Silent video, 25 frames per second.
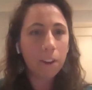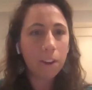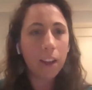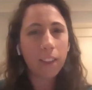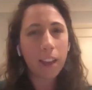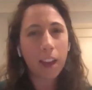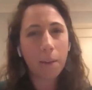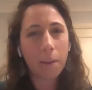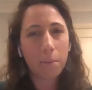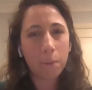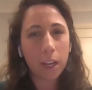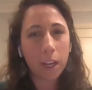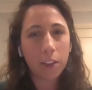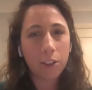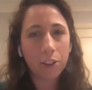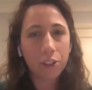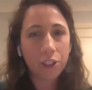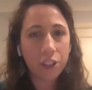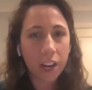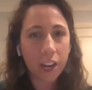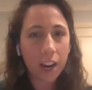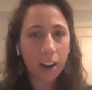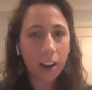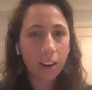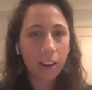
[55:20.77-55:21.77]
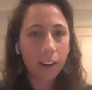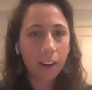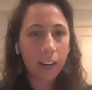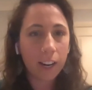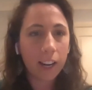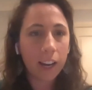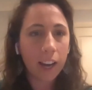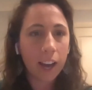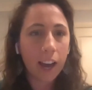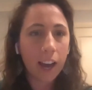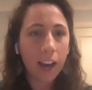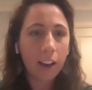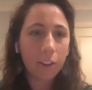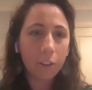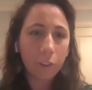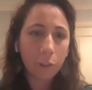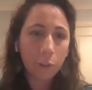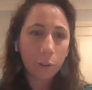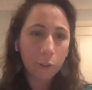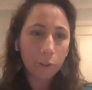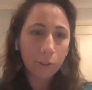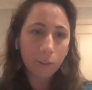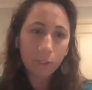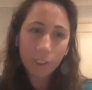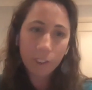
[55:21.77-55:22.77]
And that means sharing how
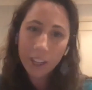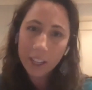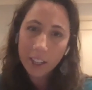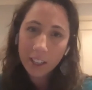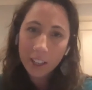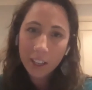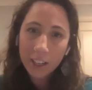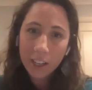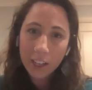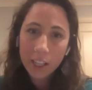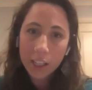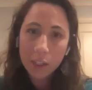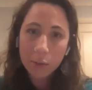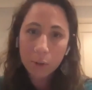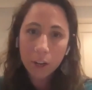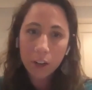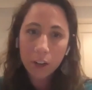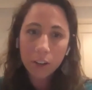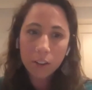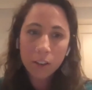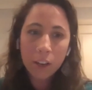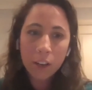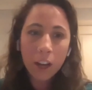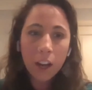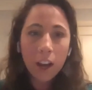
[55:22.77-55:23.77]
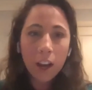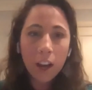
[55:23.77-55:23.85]
you're feeling as well.